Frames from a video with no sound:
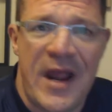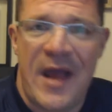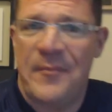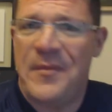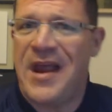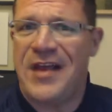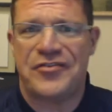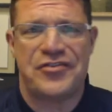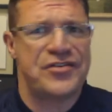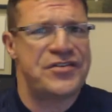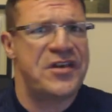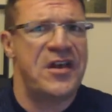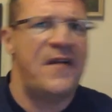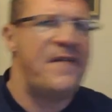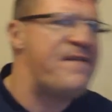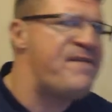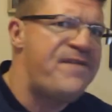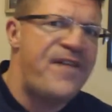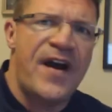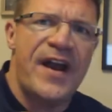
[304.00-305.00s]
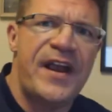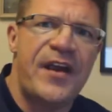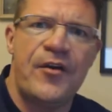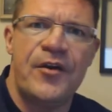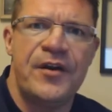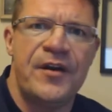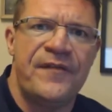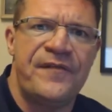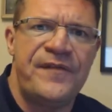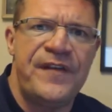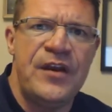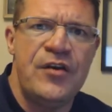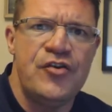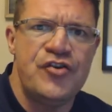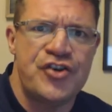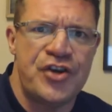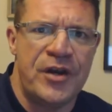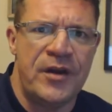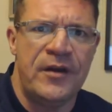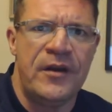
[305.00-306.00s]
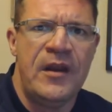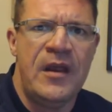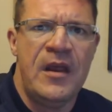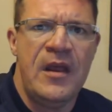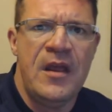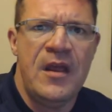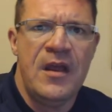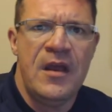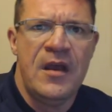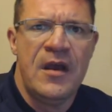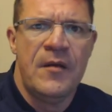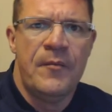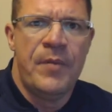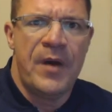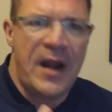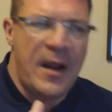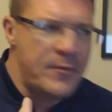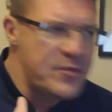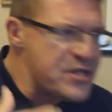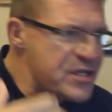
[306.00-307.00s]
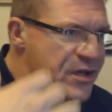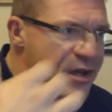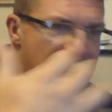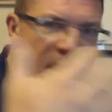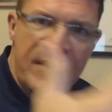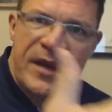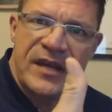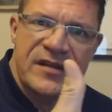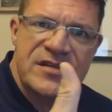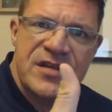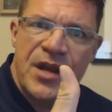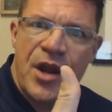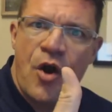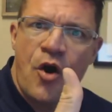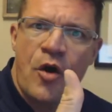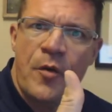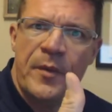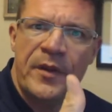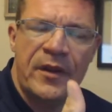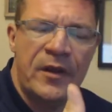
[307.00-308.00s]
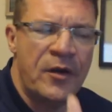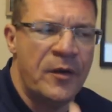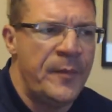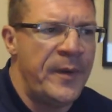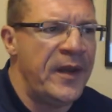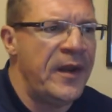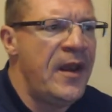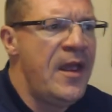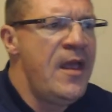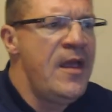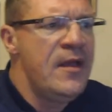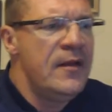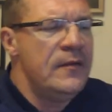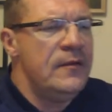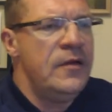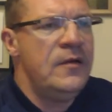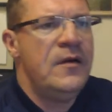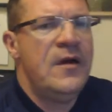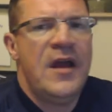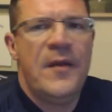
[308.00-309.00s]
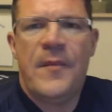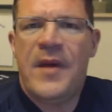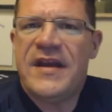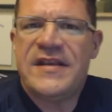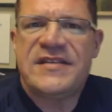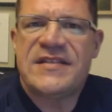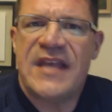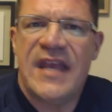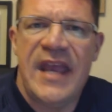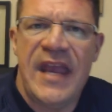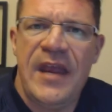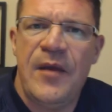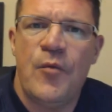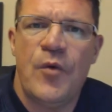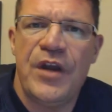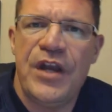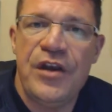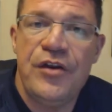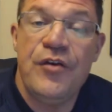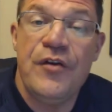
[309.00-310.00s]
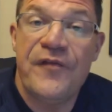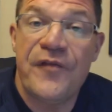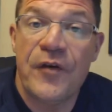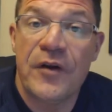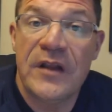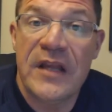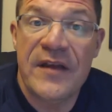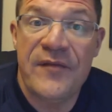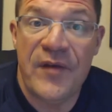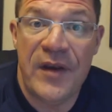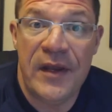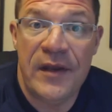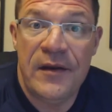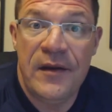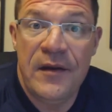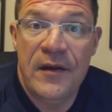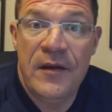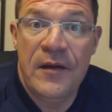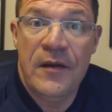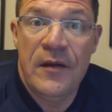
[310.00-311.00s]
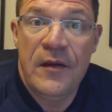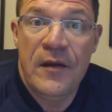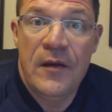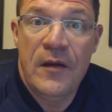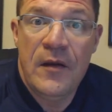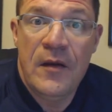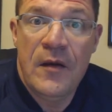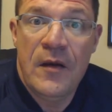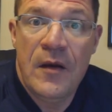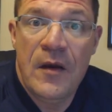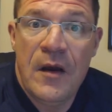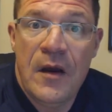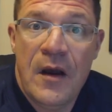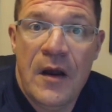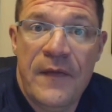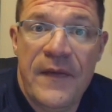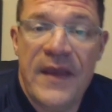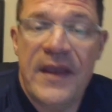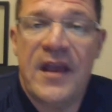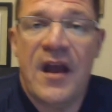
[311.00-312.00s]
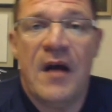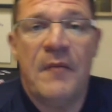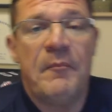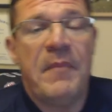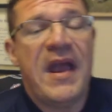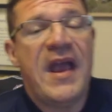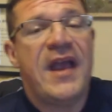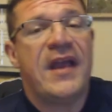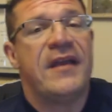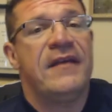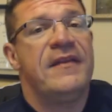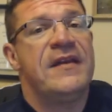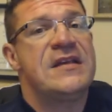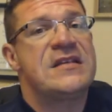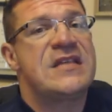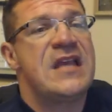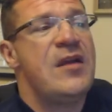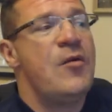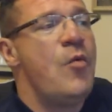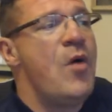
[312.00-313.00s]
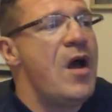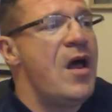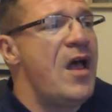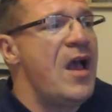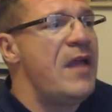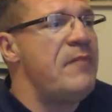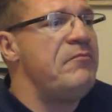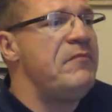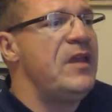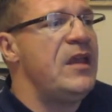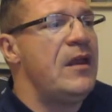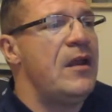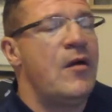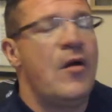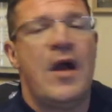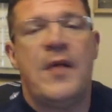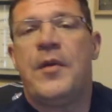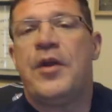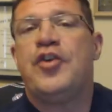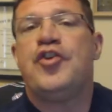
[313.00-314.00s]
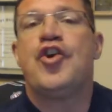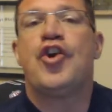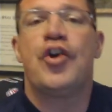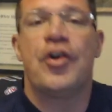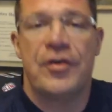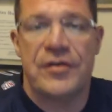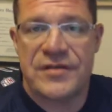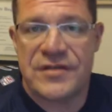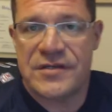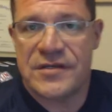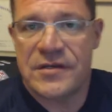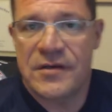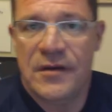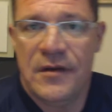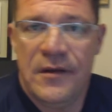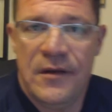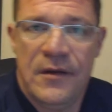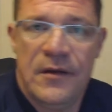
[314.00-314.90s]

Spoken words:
and I'm not just going to fire into Fusion, but I'm just going to get to know them a little bit. I might say, hey, what do you do for a living? And they come back and they say, well, I'm a nurse,